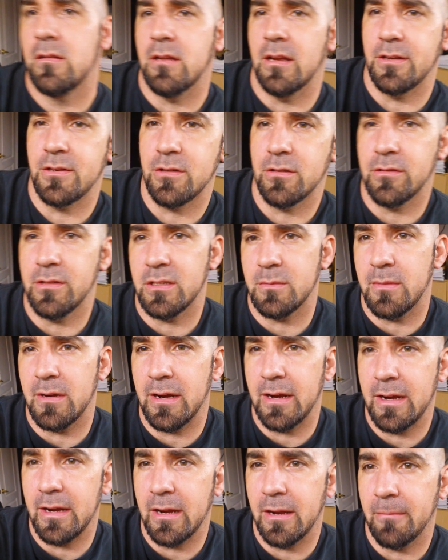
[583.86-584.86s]
I turn these
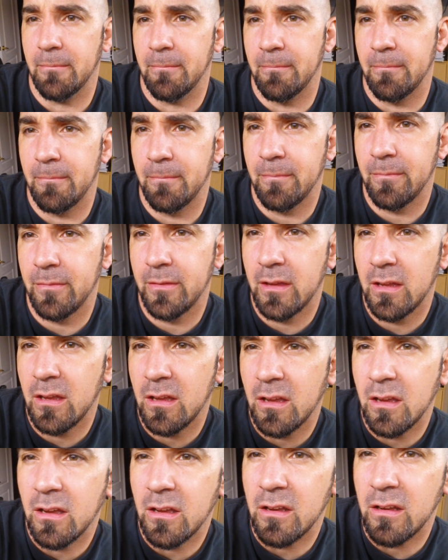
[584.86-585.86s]
by hand.
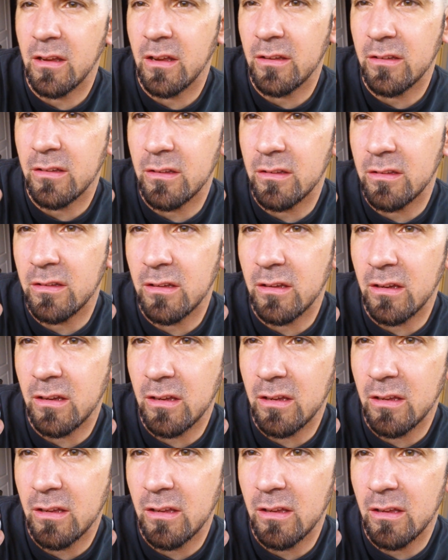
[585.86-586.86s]
You guys can
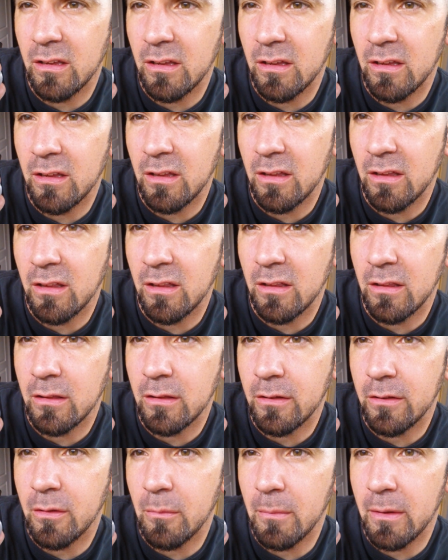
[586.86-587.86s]
see
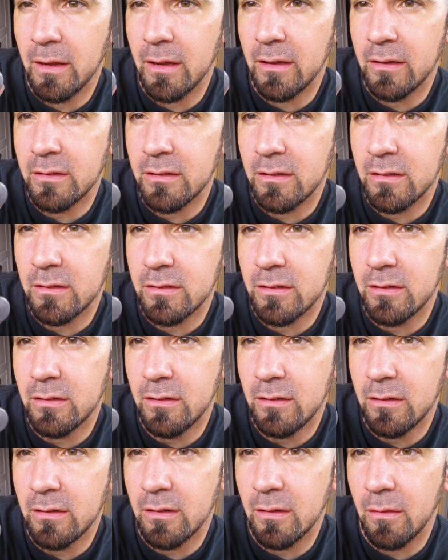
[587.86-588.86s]
the Damascus,
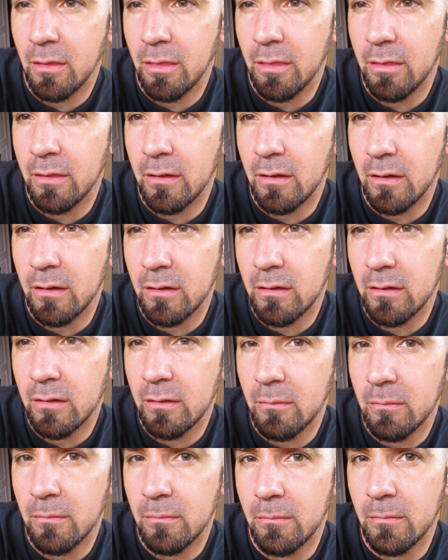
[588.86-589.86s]
I think,
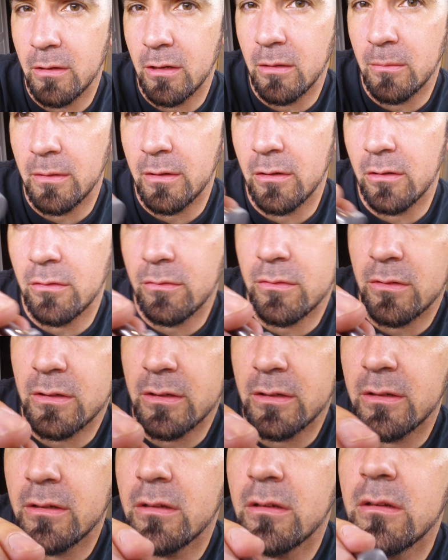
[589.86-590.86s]
maybe, hopefully.